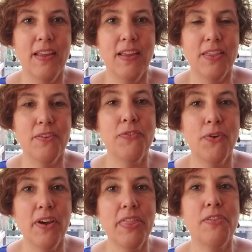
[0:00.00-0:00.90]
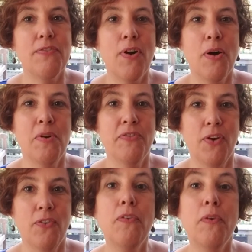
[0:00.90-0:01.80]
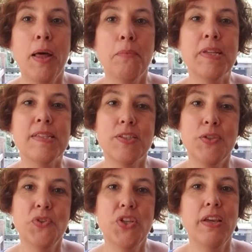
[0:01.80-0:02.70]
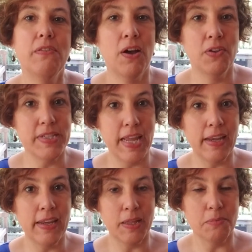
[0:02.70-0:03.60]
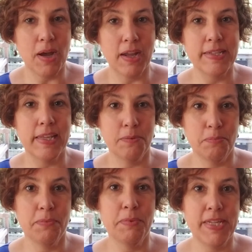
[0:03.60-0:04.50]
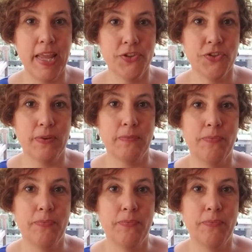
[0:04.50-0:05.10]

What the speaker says: The fourth form of overwhelm is usually around technical marketing implementation.